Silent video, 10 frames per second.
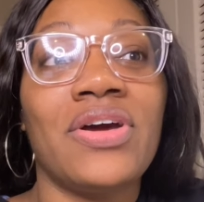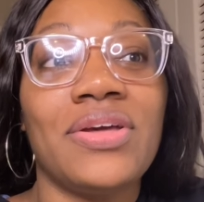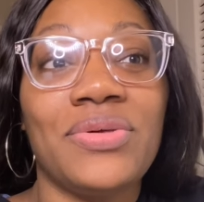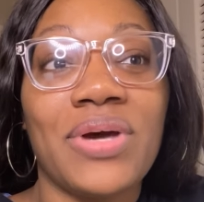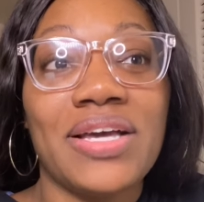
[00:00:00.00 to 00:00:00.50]

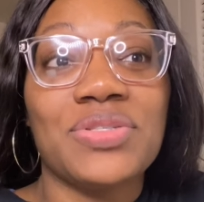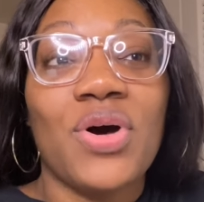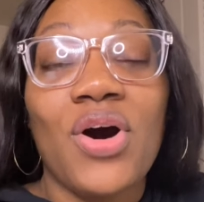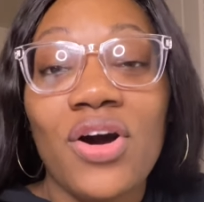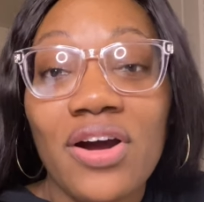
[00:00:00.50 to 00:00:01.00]
you guys
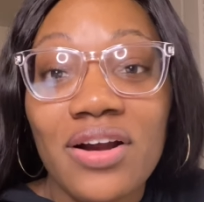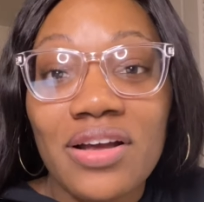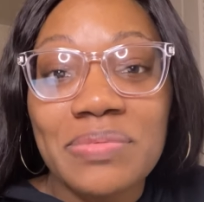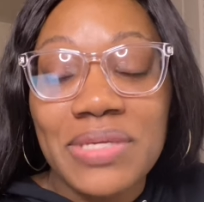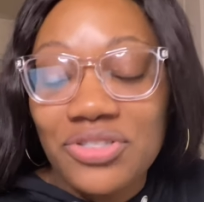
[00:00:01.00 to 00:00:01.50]
are
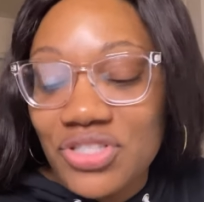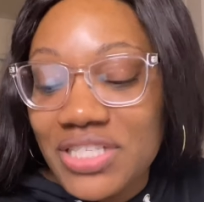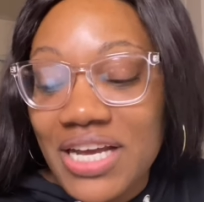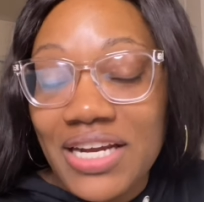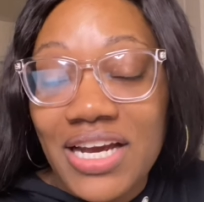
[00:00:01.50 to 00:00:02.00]
obstetrics
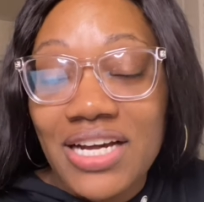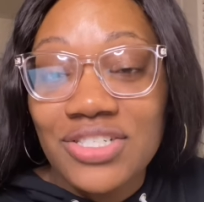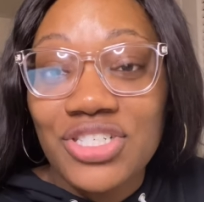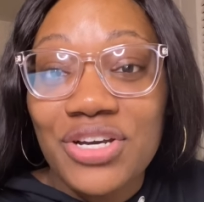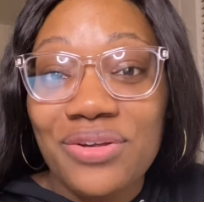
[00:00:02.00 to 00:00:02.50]
and
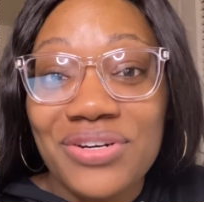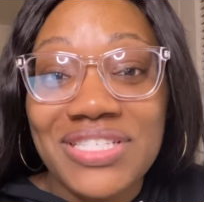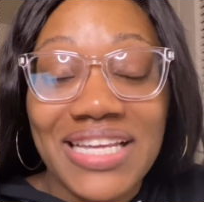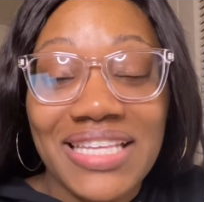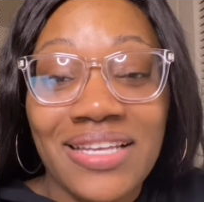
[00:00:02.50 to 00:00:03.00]
gynecology coders. And I think